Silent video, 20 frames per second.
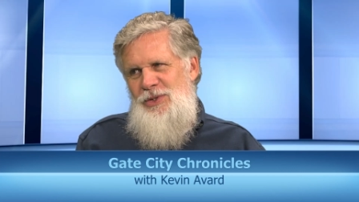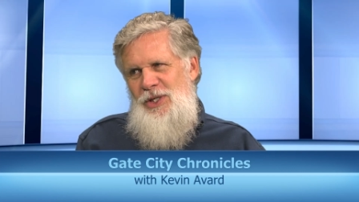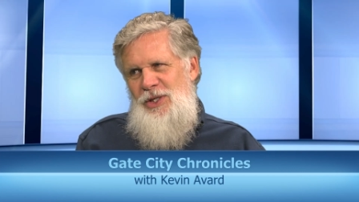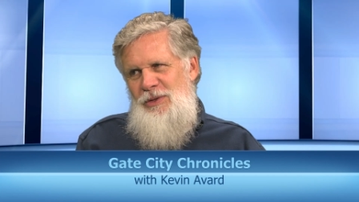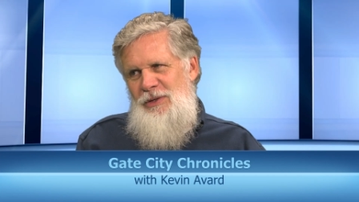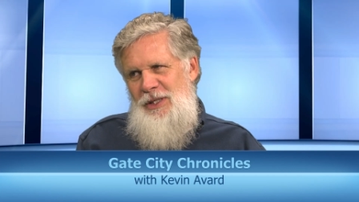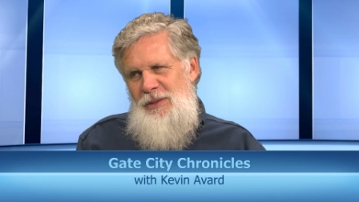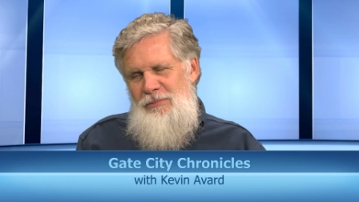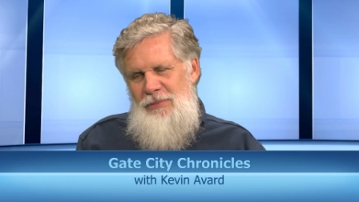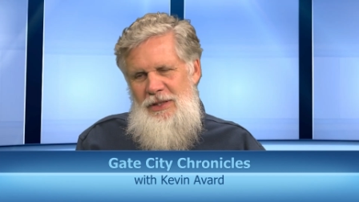was
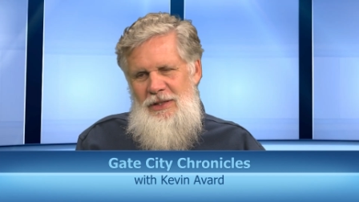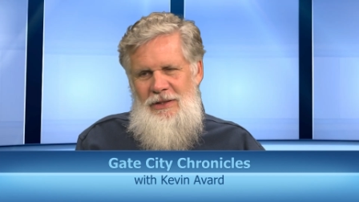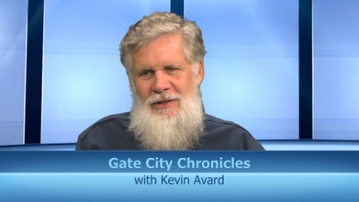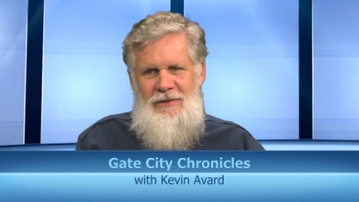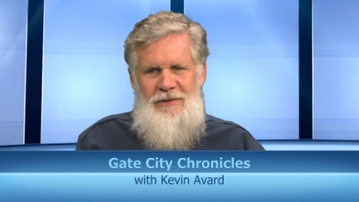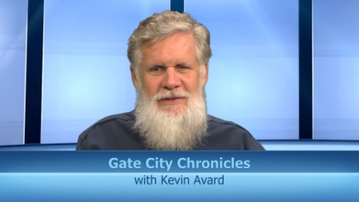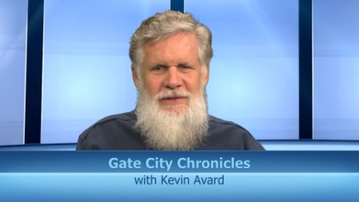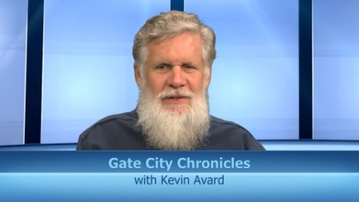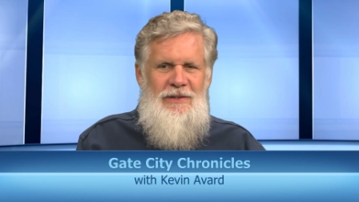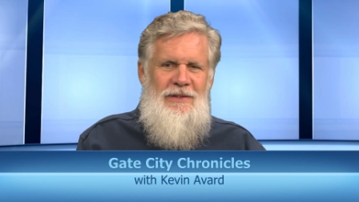already
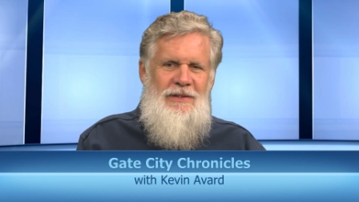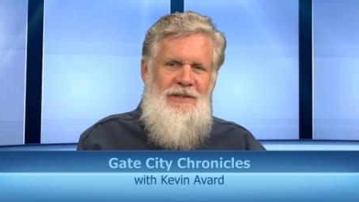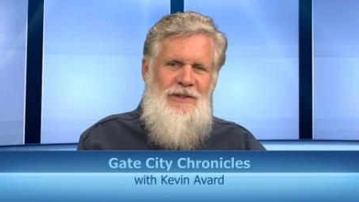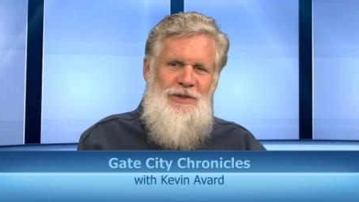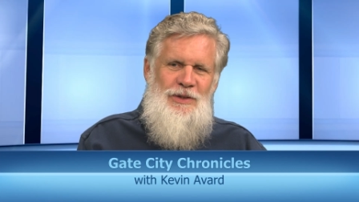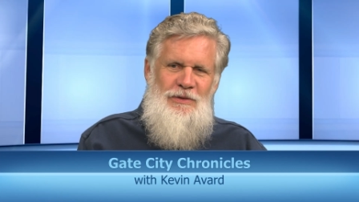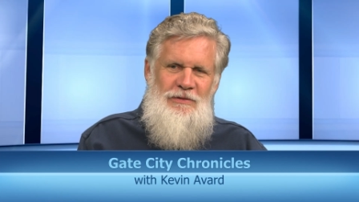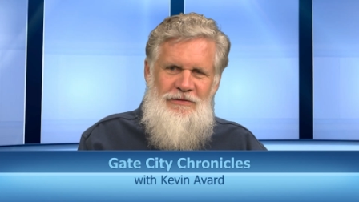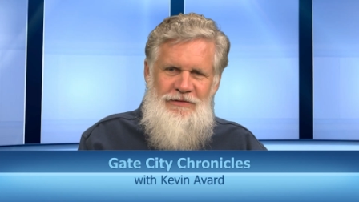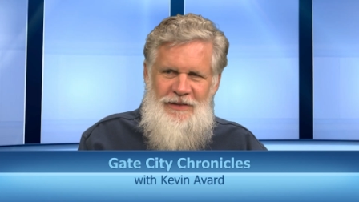built and
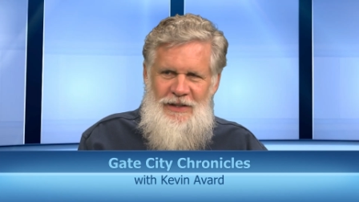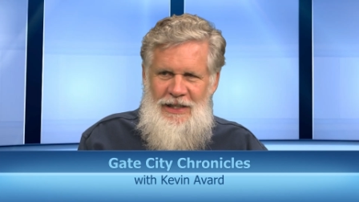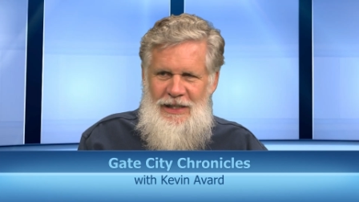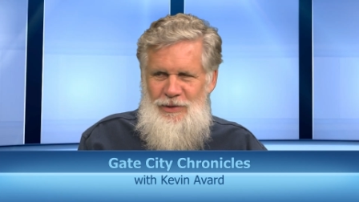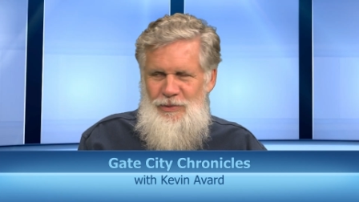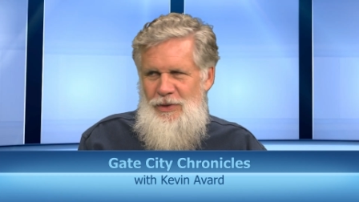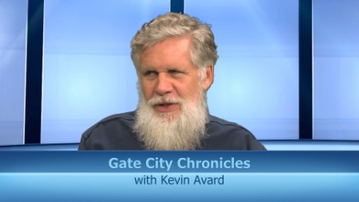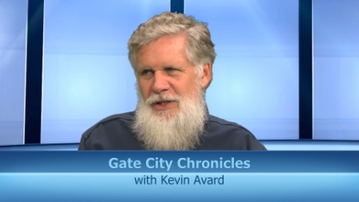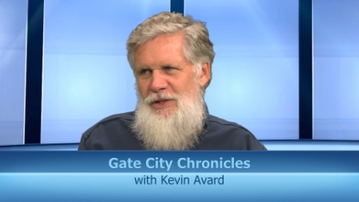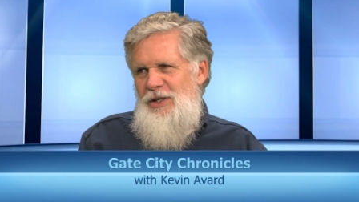couldn't
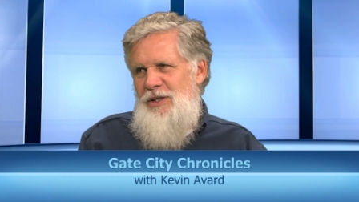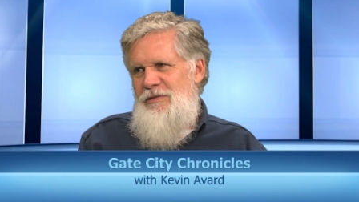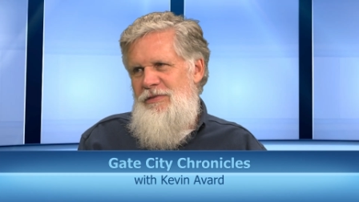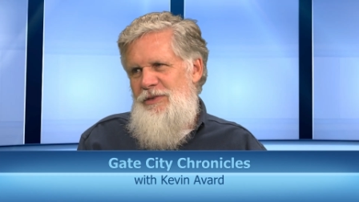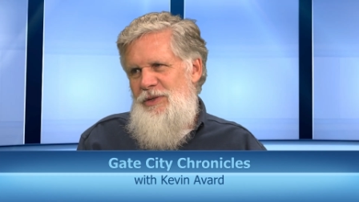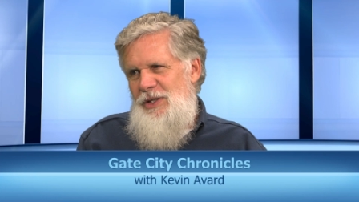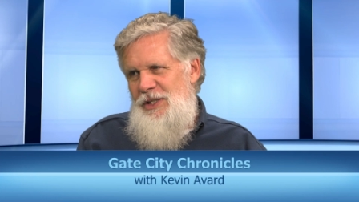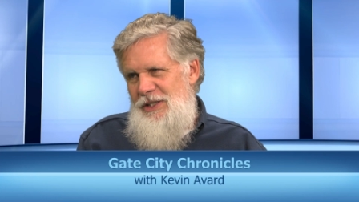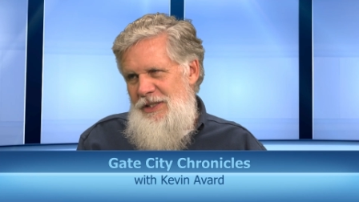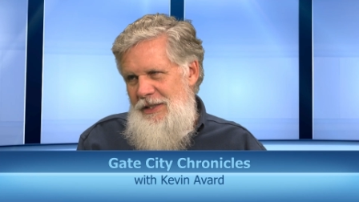find one, looked
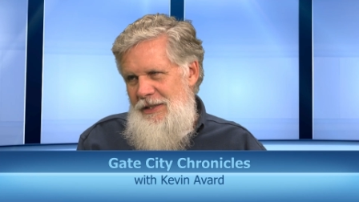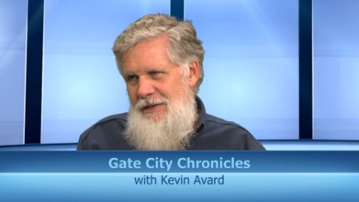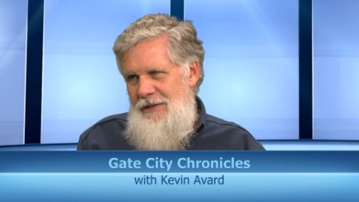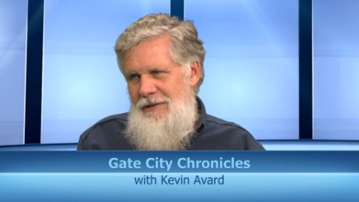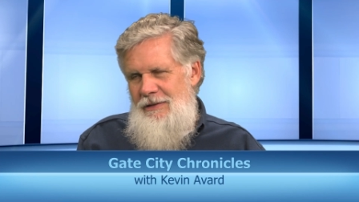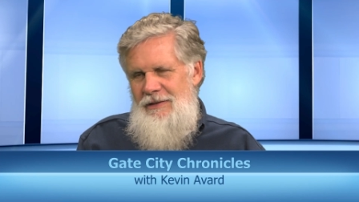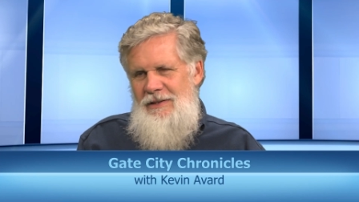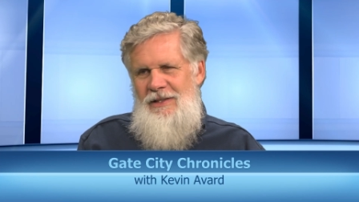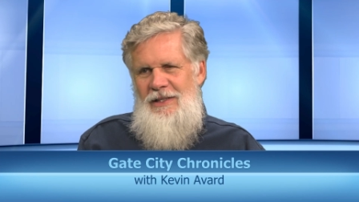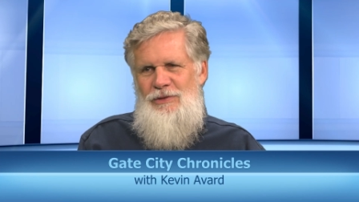for a year.